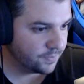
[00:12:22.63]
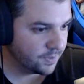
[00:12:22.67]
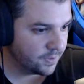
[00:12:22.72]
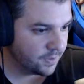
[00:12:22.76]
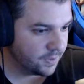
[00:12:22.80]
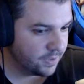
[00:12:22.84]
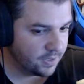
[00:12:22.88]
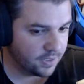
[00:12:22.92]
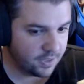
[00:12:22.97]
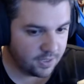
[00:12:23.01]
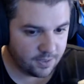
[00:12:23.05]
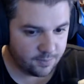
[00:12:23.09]

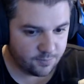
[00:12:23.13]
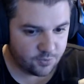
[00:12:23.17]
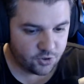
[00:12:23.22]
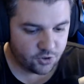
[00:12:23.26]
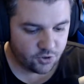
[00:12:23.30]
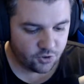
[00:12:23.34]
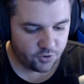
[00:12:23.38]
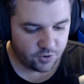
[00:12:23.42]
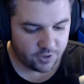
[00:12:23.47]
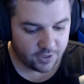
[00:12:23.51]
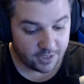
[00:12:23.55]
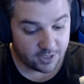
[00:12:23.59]
and I'm sure
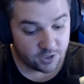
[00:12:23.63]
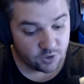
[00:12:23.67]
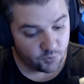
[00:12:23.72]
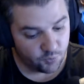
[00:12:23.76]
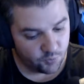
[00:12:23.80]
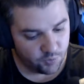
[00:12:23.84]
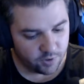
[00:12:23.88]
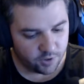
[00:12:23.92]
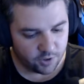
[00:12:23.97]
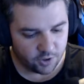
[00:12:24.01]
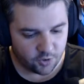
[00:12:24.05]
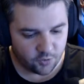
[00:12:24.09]
you guys
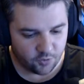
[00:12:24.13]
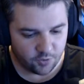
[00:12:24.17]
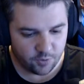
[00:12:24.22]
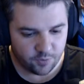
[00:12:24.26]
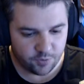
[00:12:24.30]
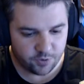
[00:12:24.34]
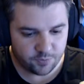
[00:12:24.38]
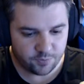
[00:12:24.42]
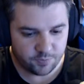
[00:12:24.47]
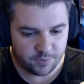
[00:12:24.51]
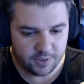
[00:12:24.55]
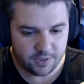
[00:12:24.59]
will agree
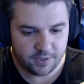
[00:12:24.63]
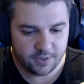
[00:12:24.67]
with me,